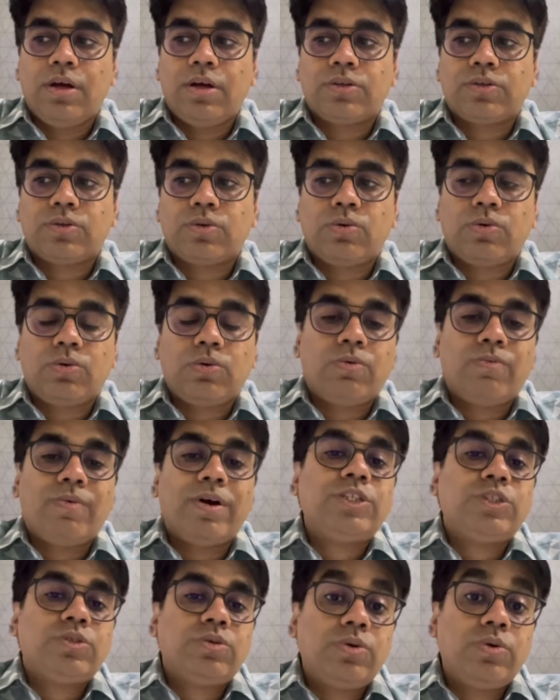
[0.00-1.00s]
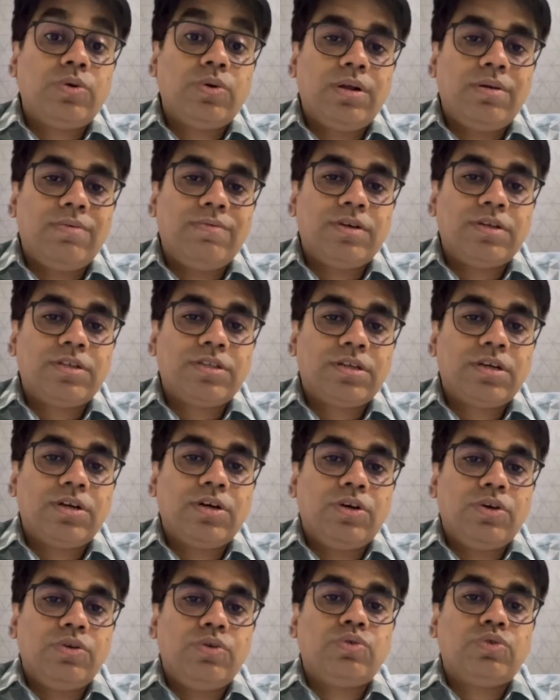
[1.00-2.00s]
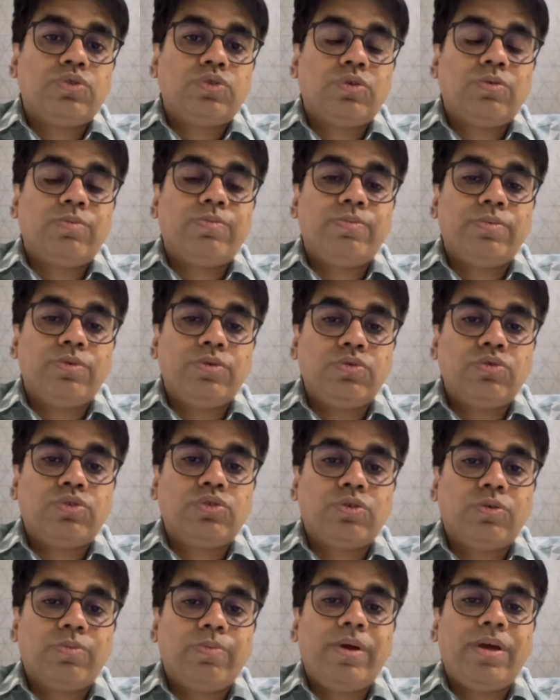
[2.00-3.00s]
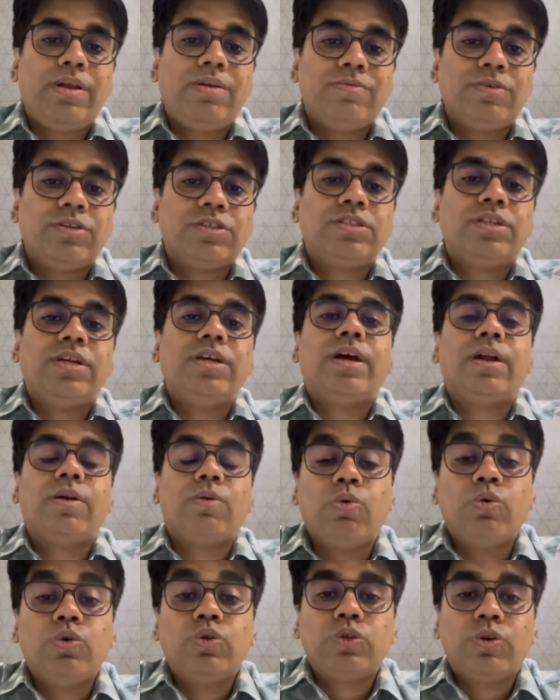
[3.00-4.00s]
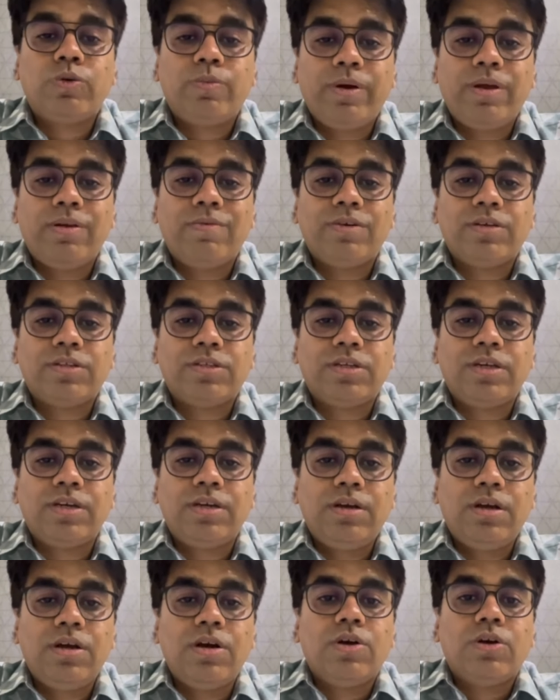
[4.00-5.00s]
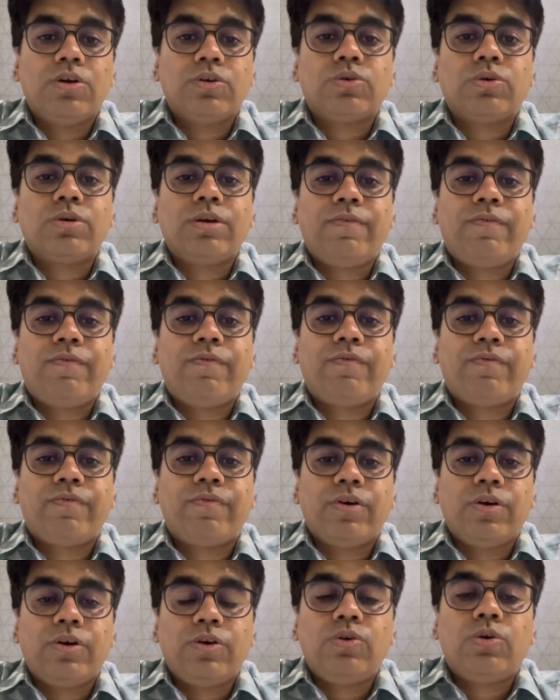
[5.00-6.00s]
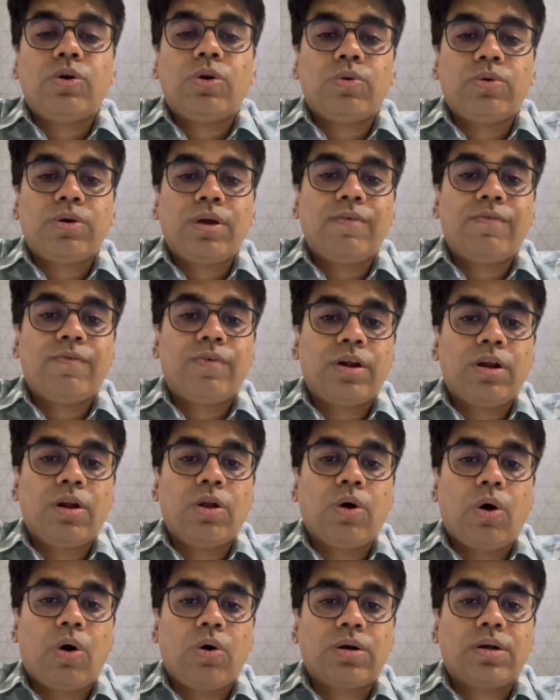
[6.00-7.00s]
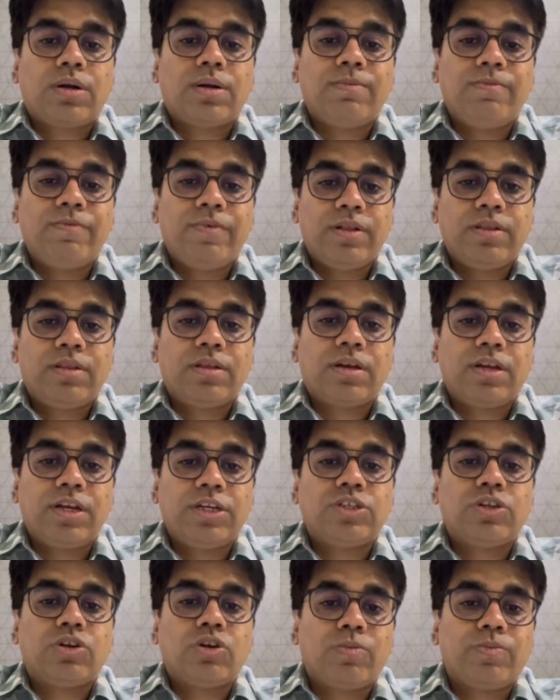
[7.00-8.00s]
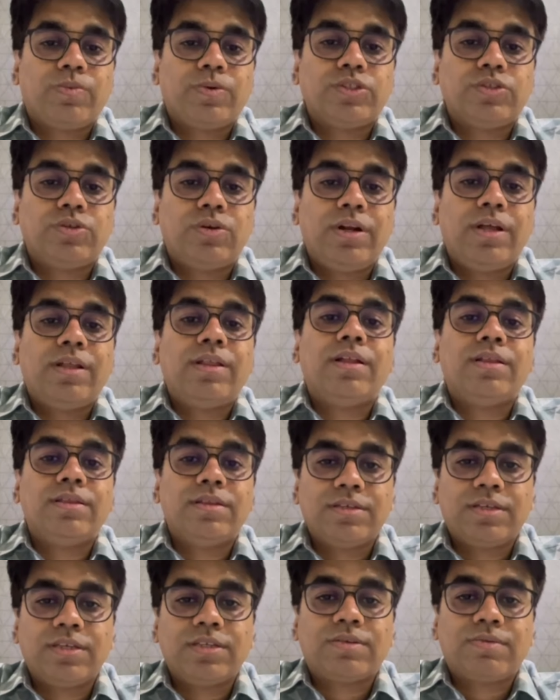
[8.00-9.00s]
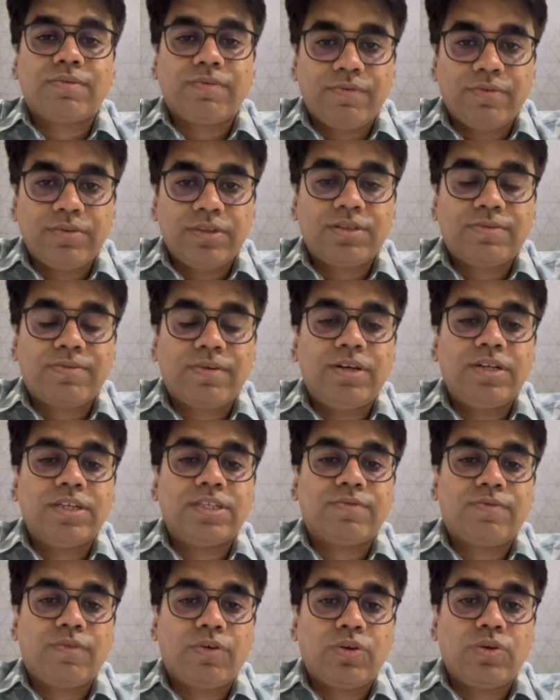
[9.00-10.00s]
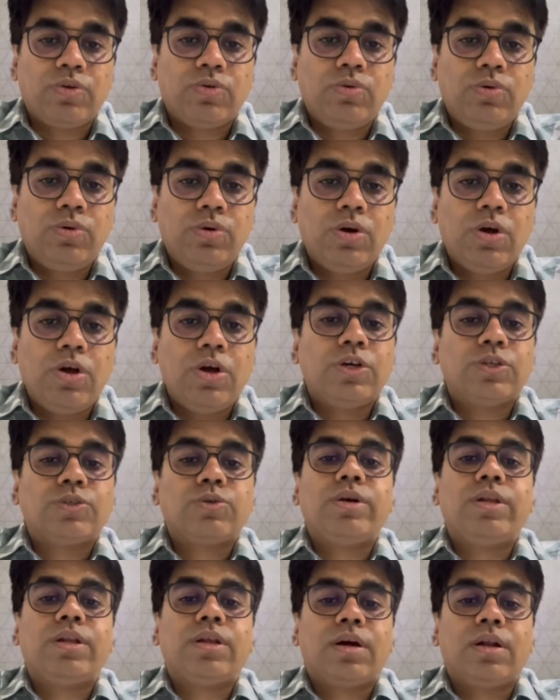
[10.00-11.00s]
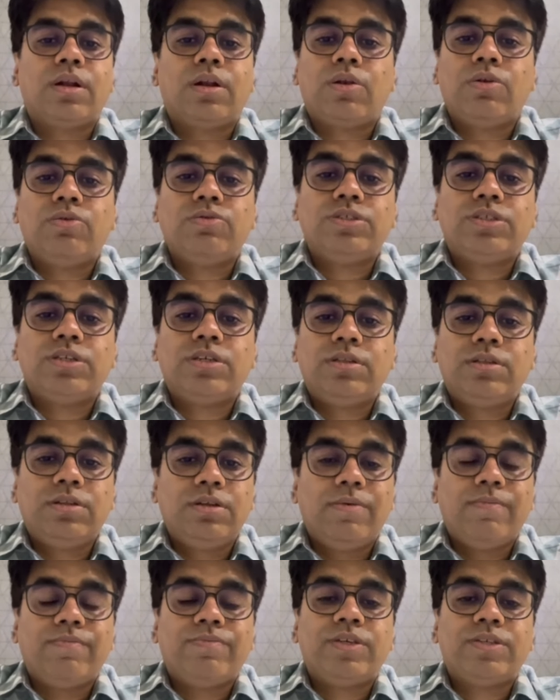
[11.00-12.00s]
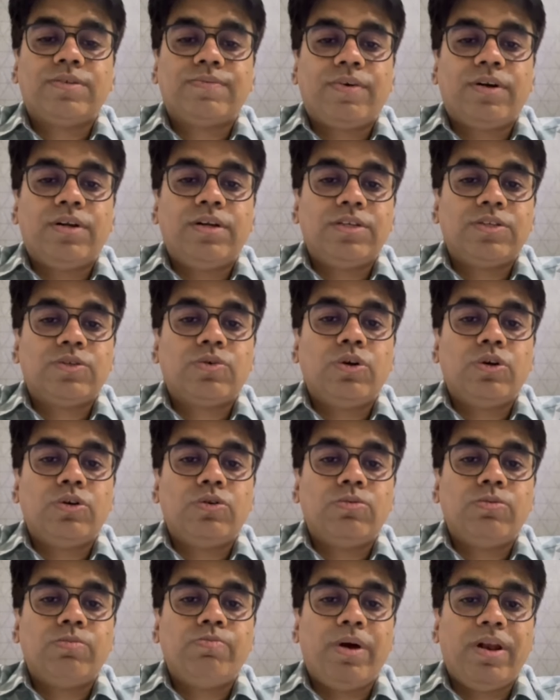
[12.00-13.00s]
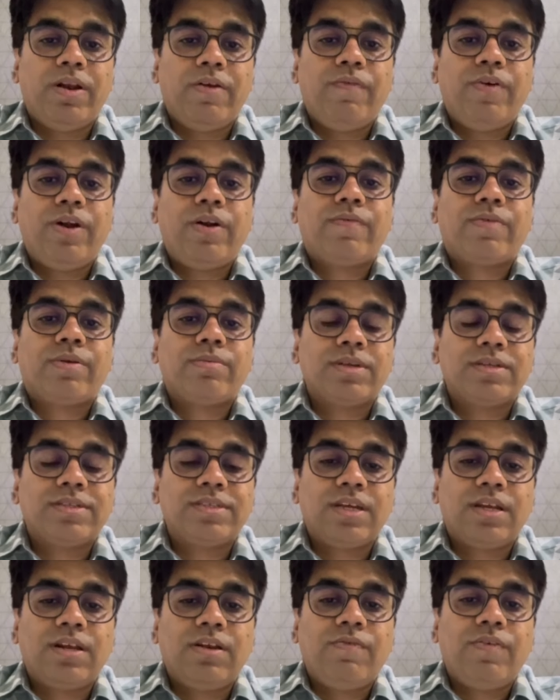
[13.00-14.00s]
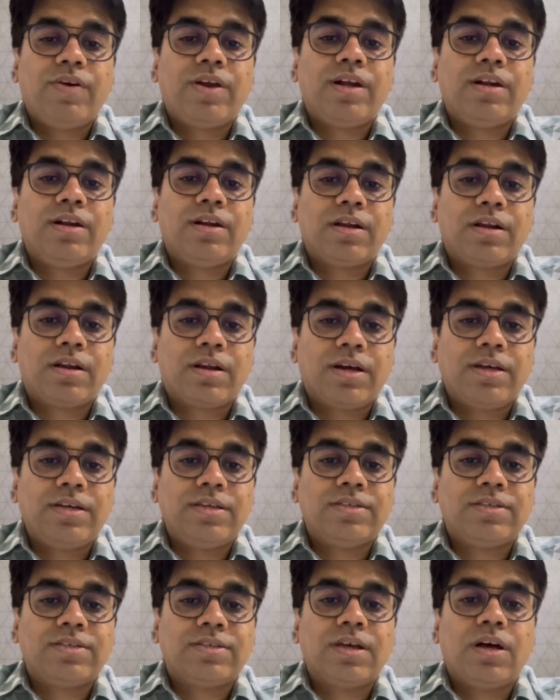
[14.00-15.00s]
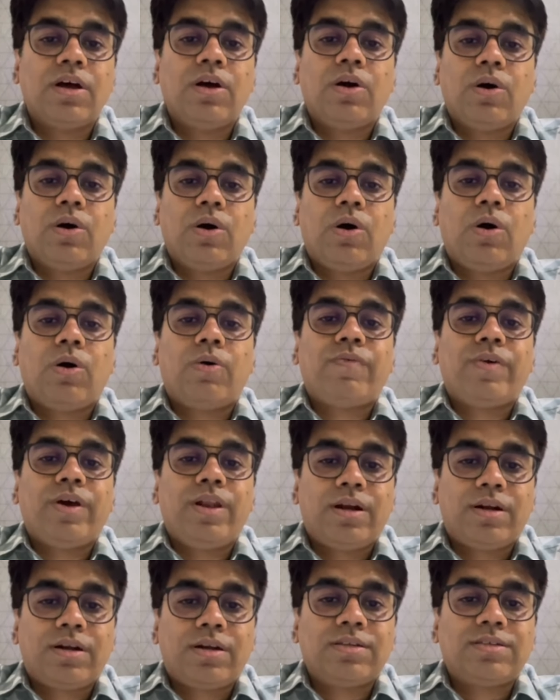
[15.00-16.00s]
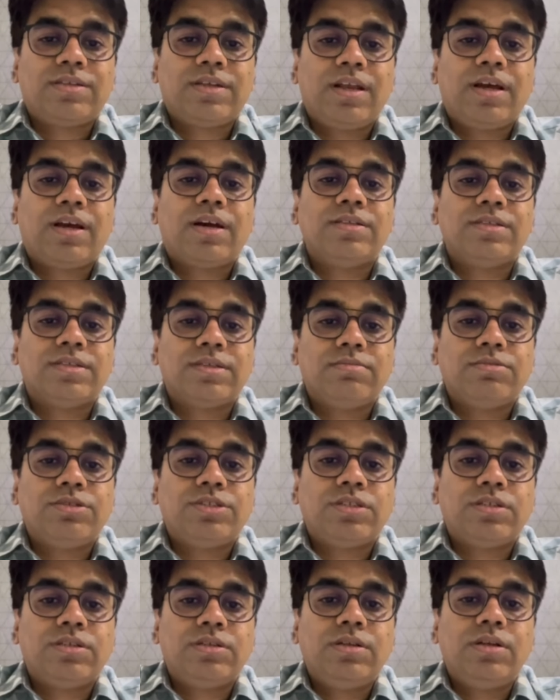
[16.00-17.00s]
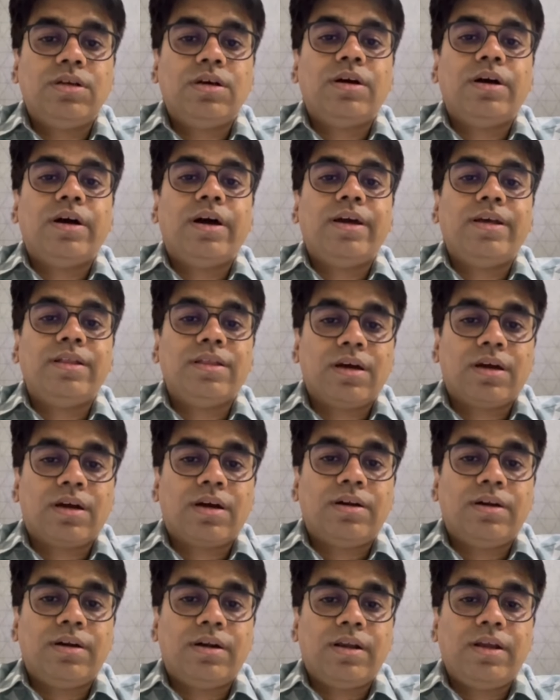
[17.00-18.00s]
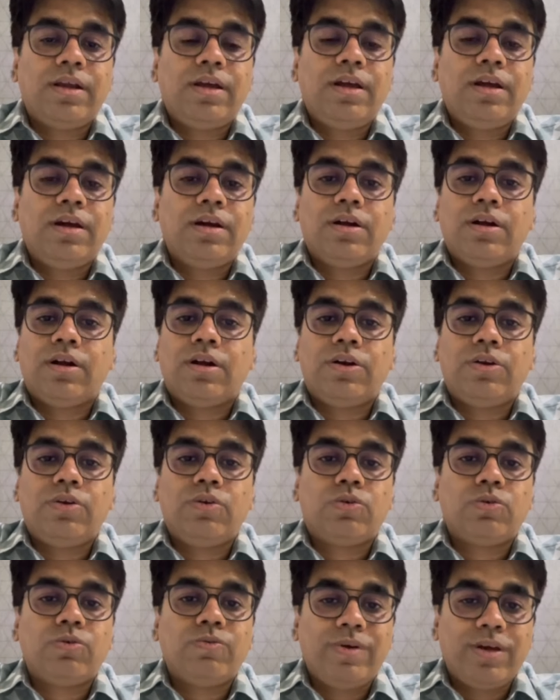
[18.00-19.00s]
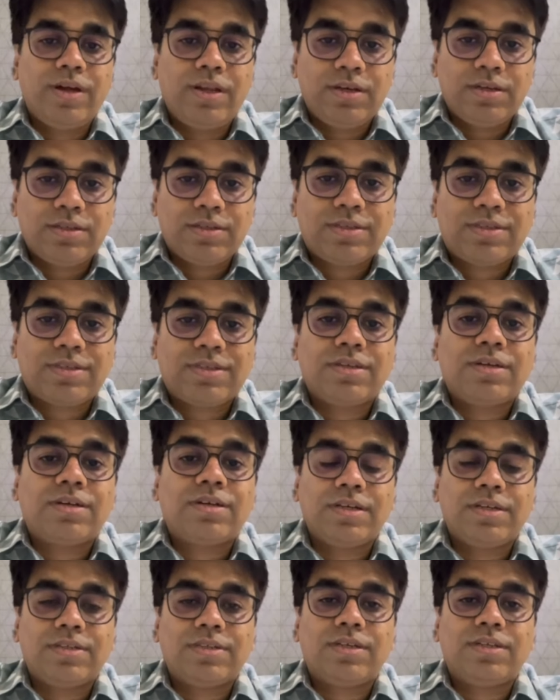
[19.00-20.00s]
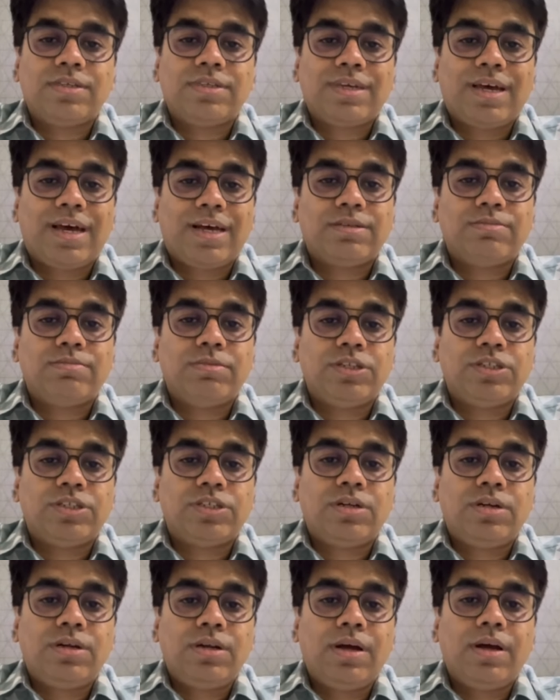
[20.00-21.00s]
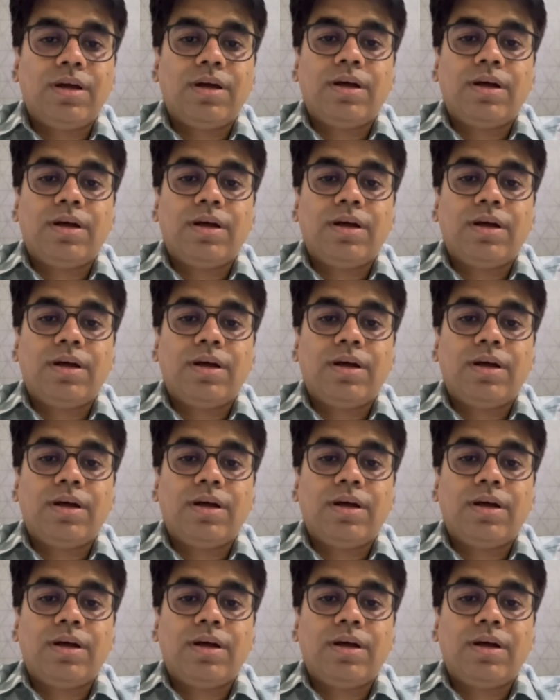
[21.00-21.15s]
So why should you invest? You should be investing, and who should be investing? So if you are looking for a long-term wealth creation opportunity, then this fund is for you. So in conclusion, this fund is going to benefit from the significant rise of electricity consumption in the country due to various reasons as mentioned.